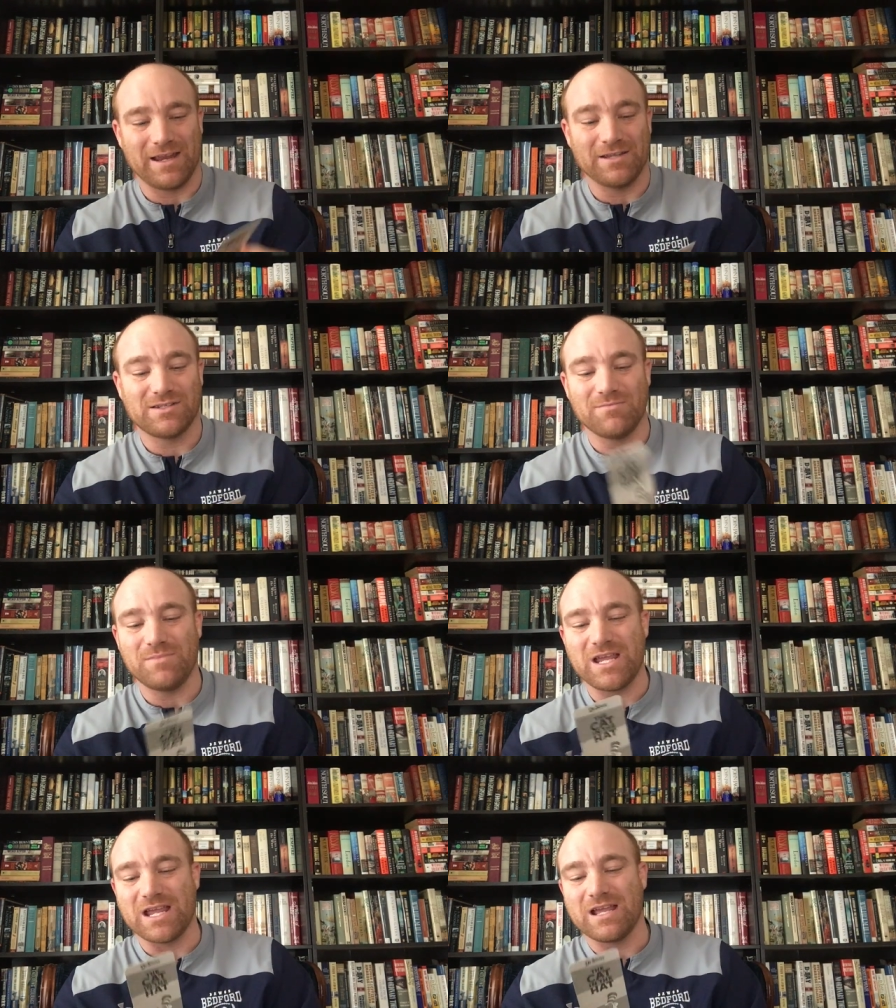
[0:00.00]
And to
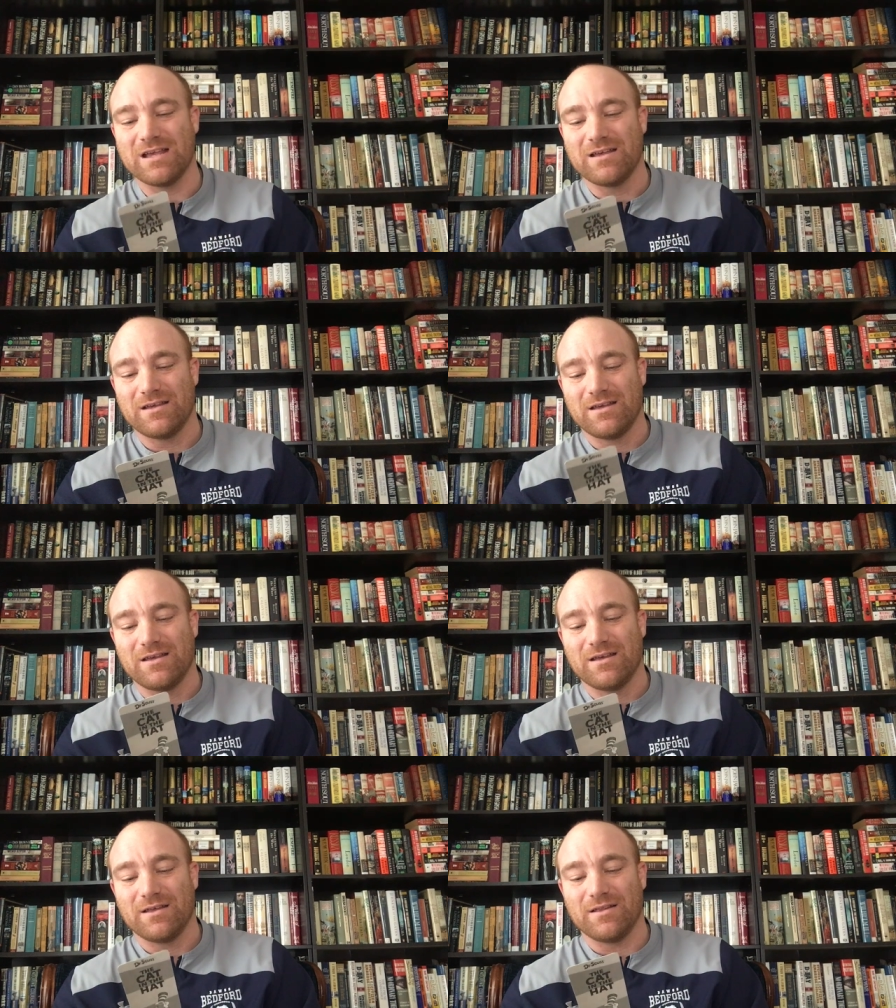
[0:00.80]
me,
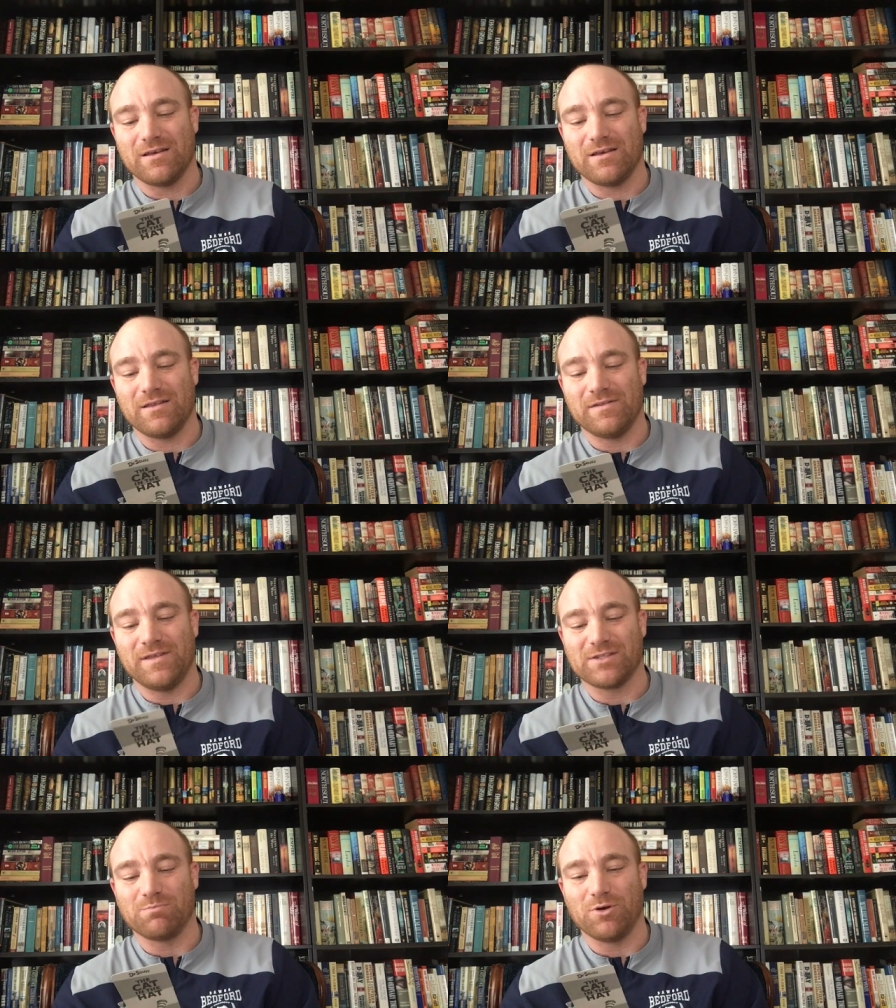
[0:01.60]

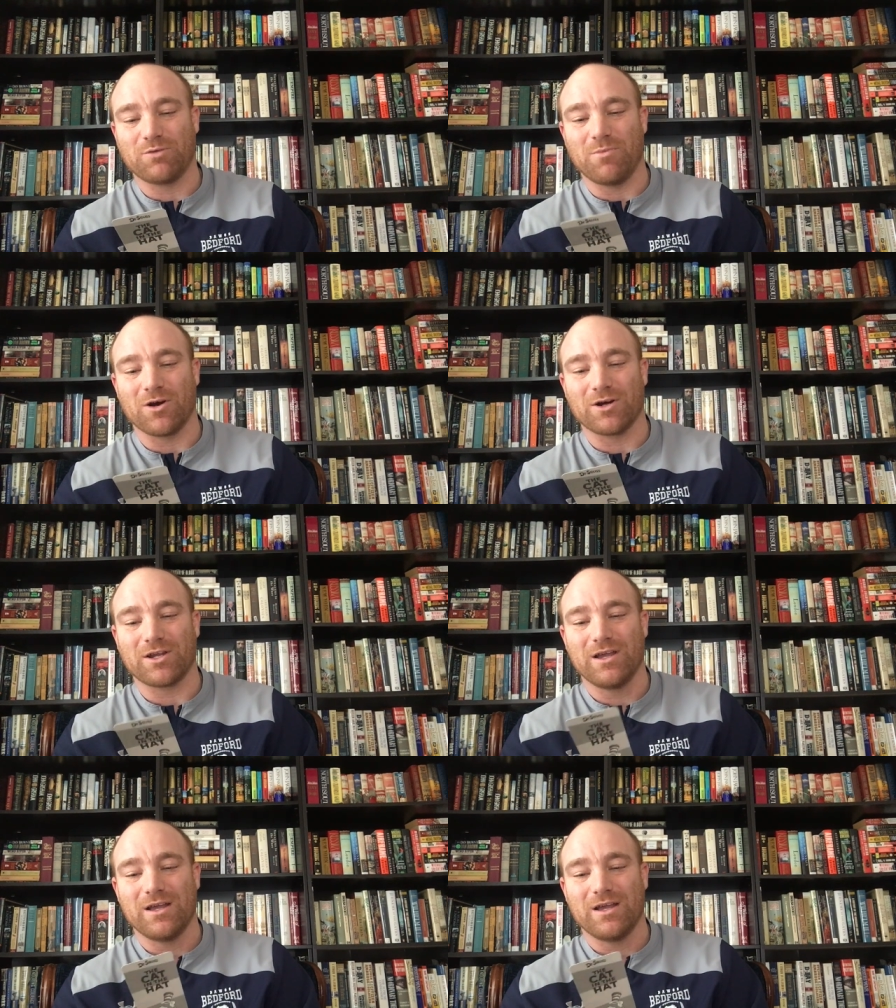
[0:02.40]
this bookmark,